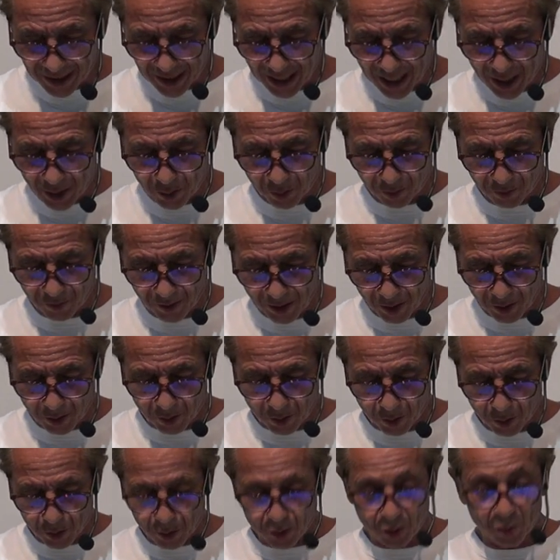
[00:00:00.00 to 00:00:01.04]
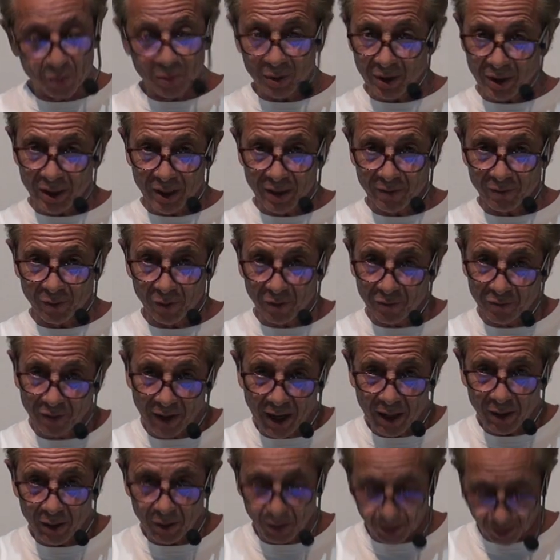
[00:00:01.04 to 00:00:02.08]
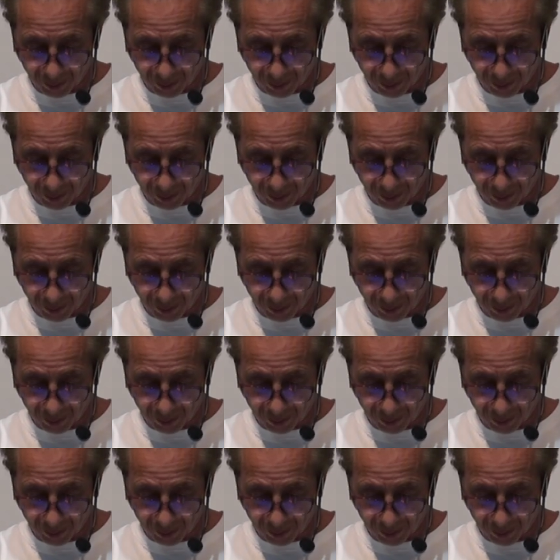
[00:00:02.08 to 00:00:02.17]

signs will follow those who believe or follow.